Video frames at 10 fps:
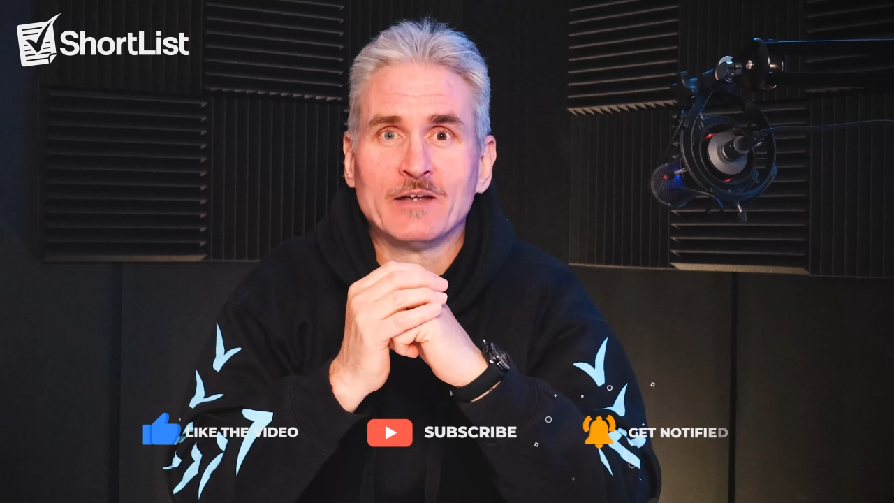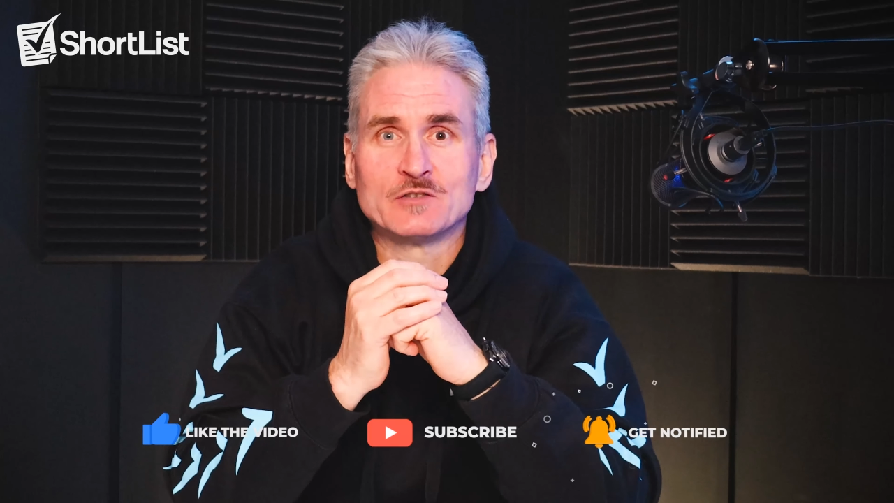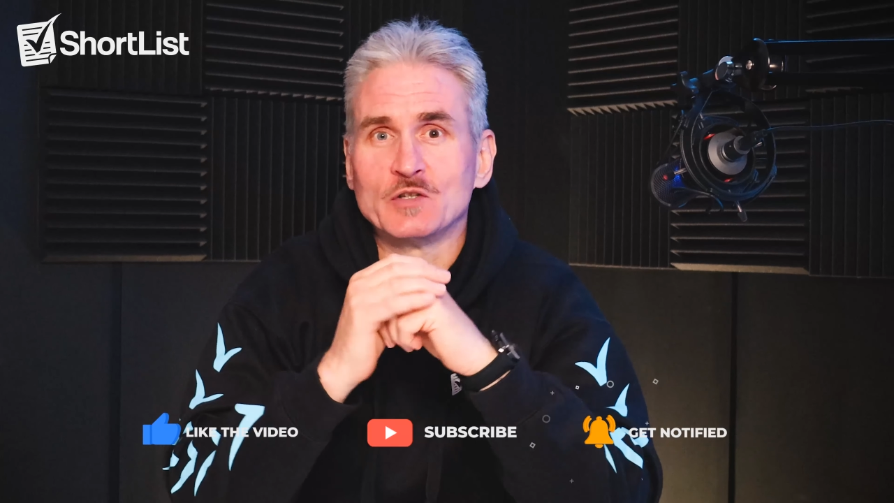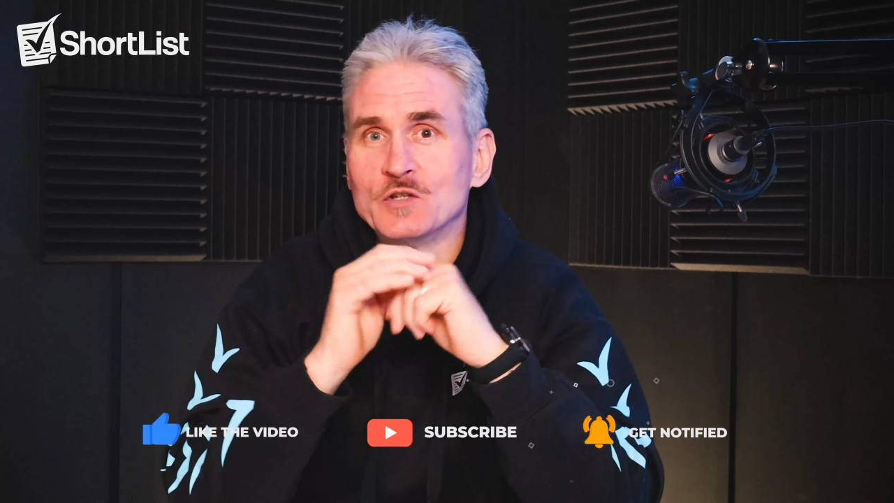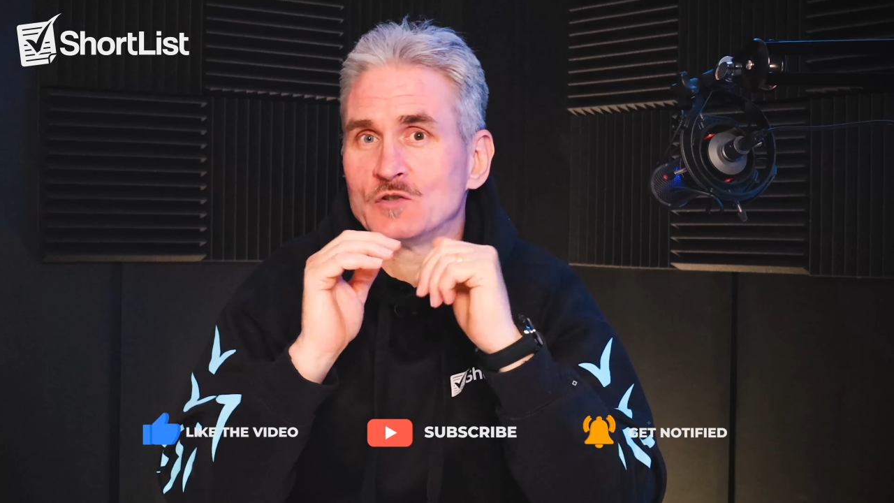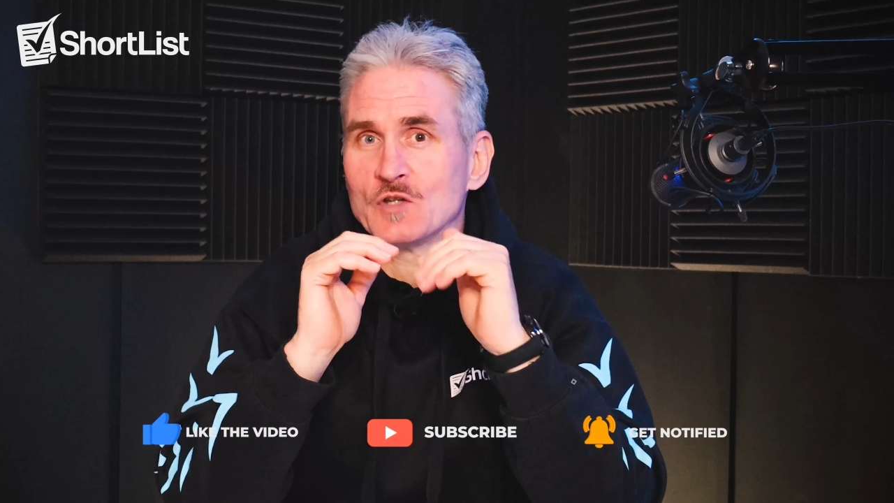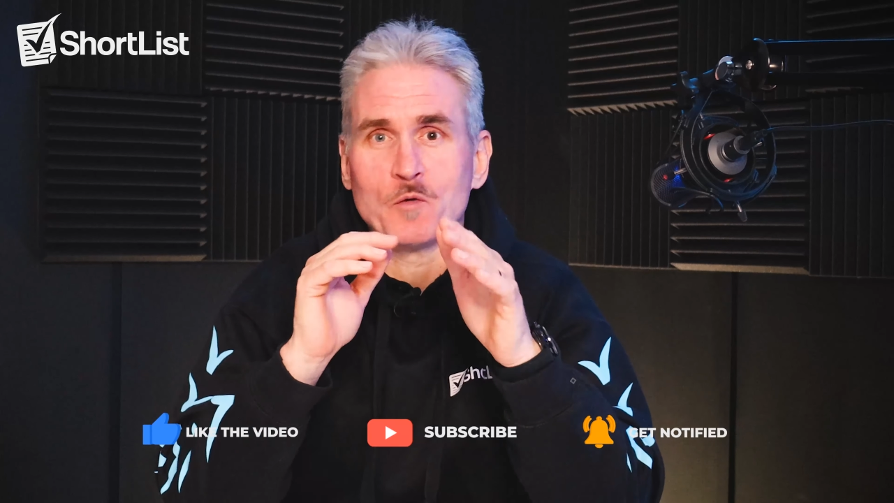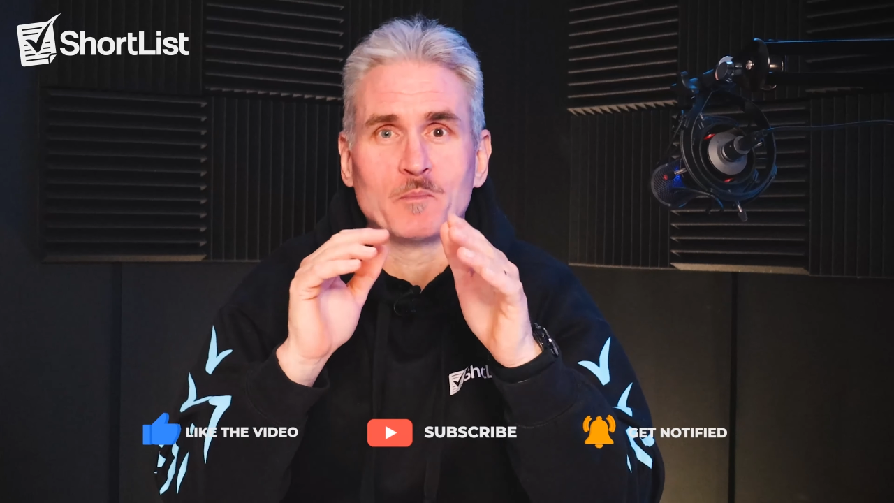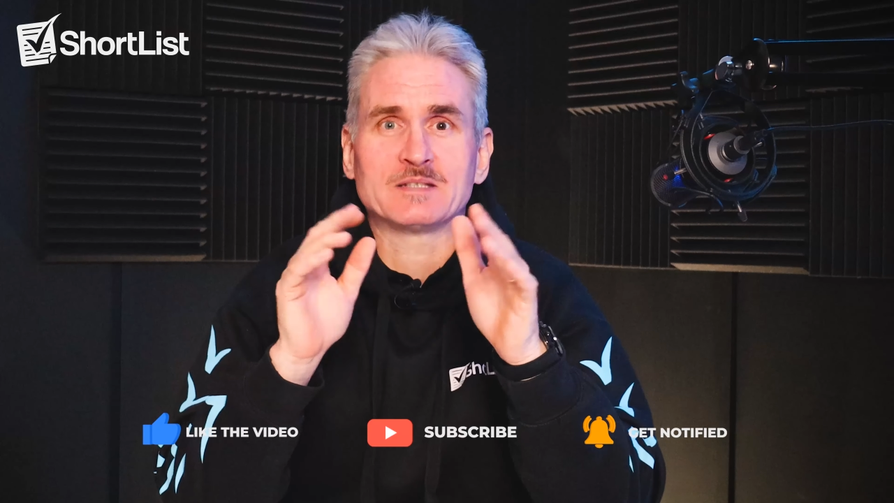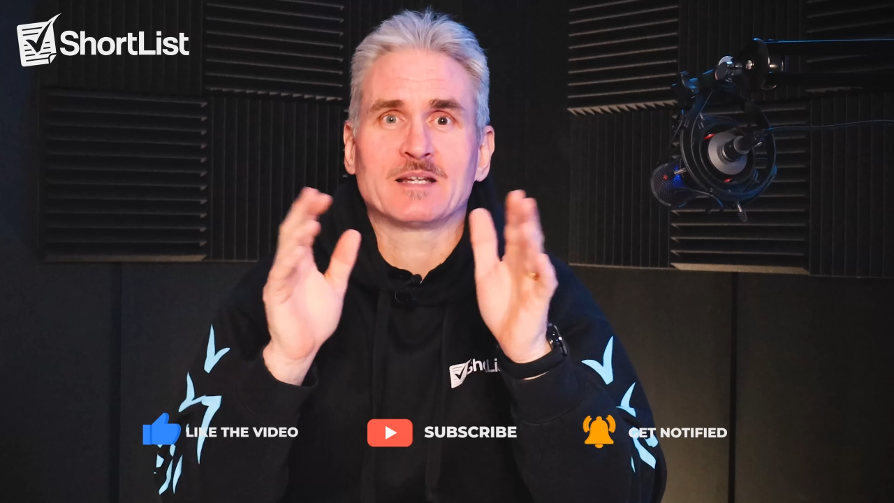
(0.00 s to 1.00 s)
so you
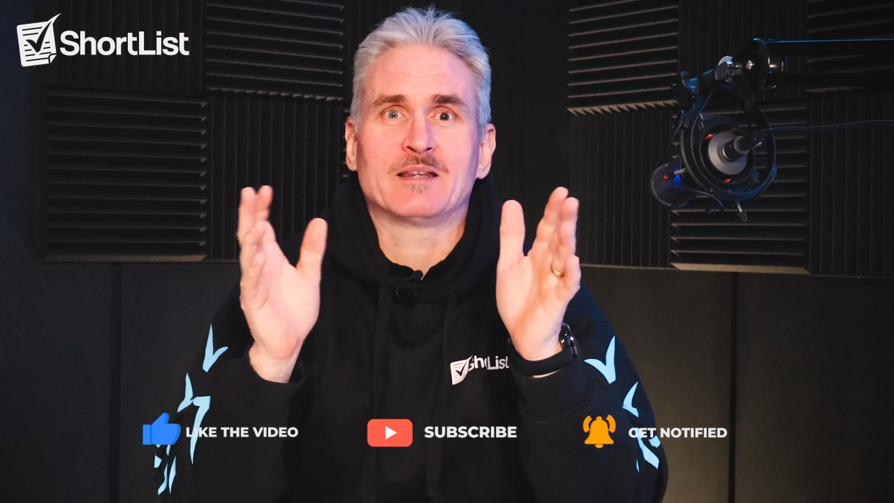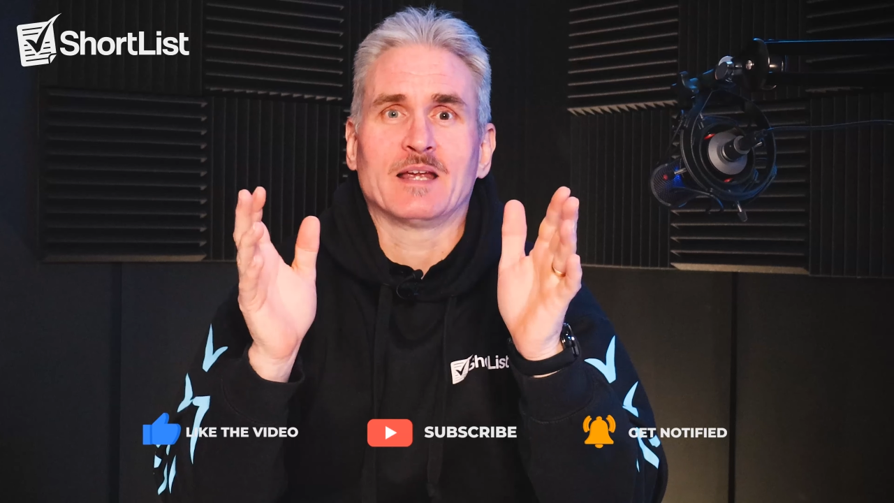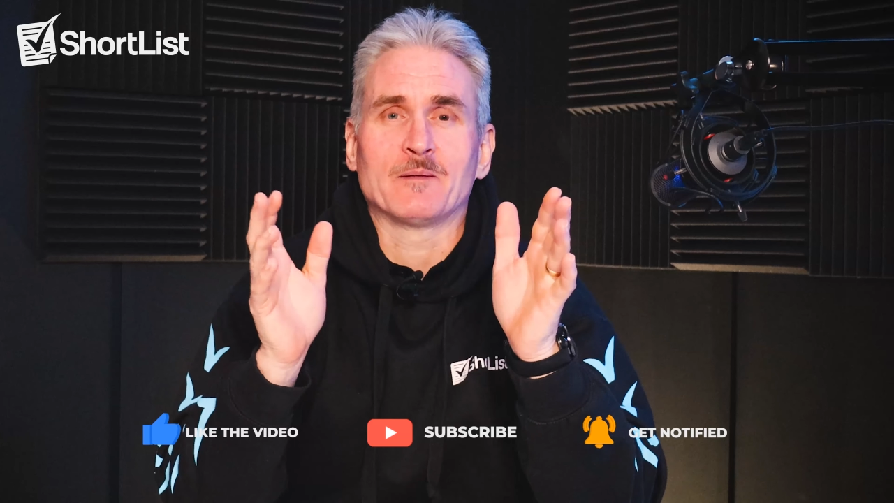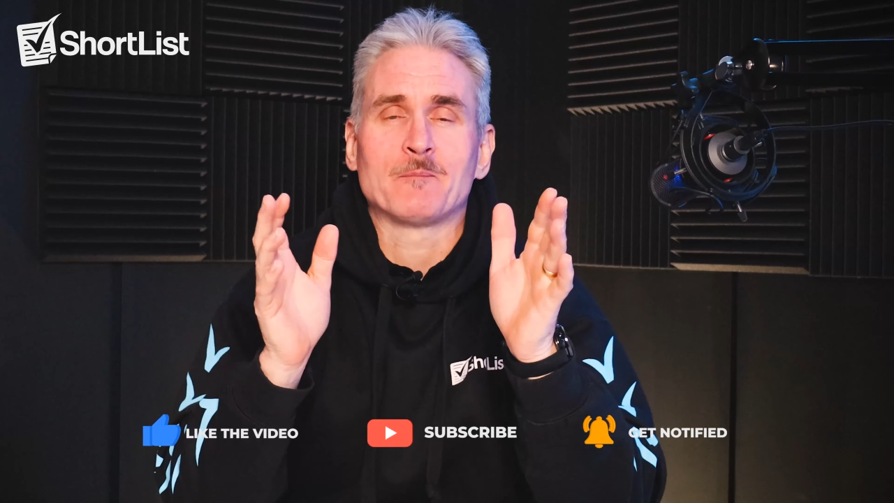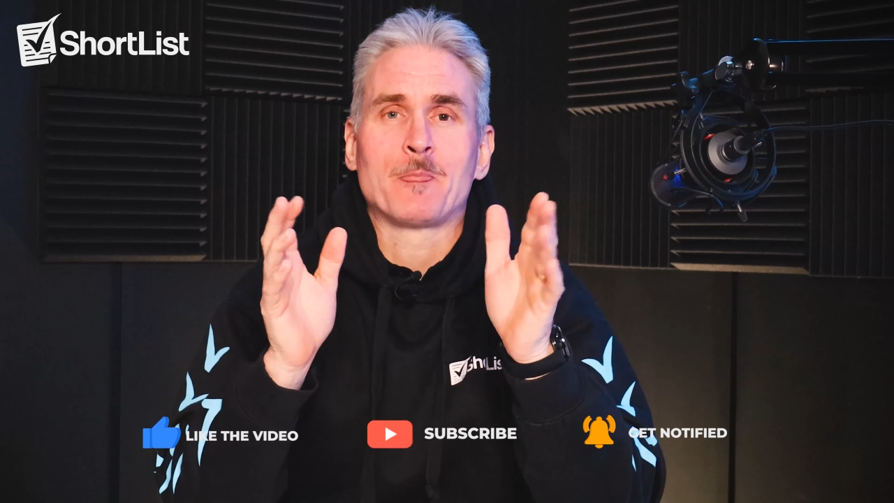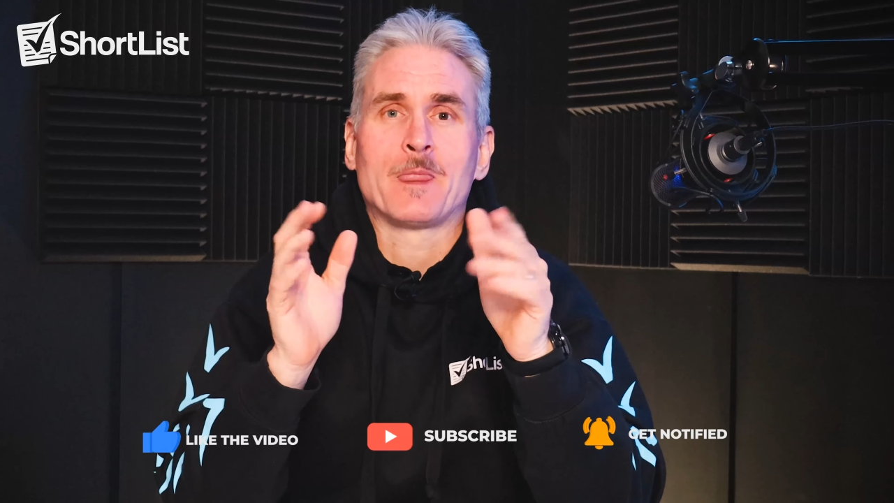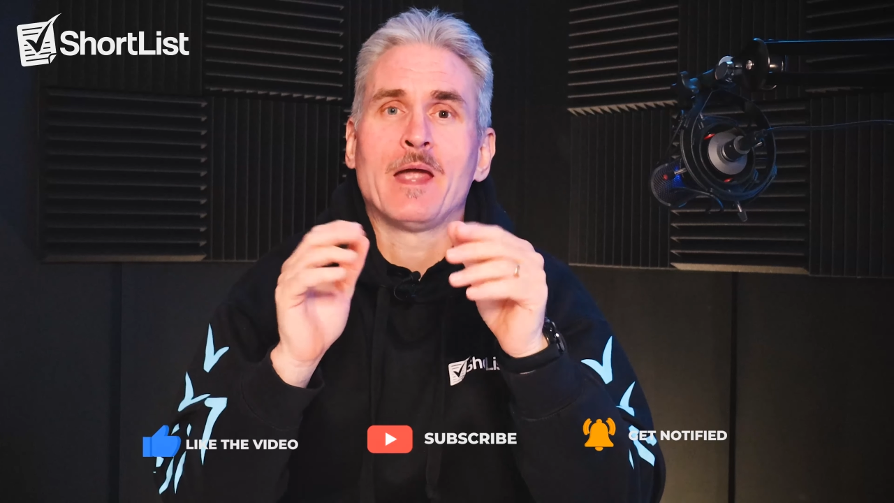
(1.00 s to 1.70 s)
don't miss a thing.